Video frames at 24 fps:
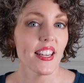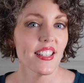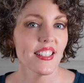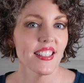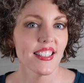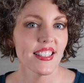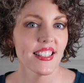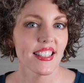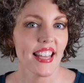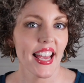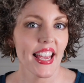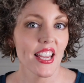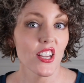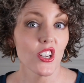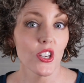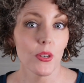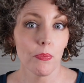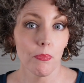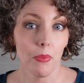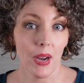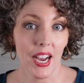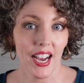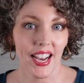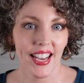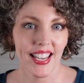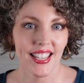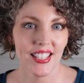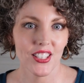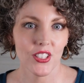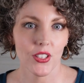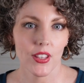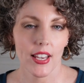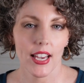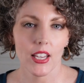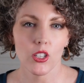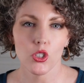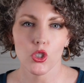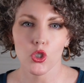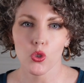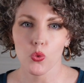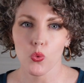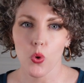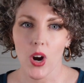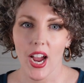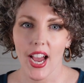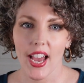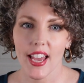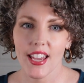to say goodbye to that
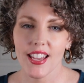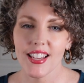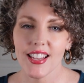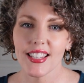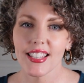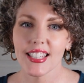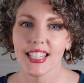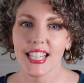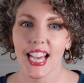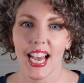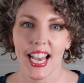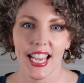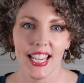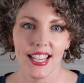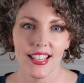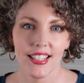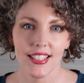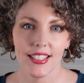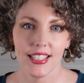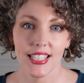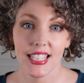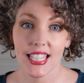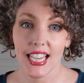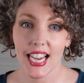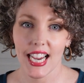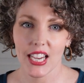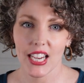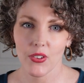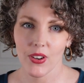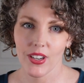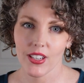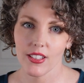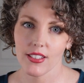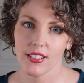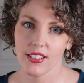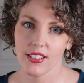dry, tight, dehydrated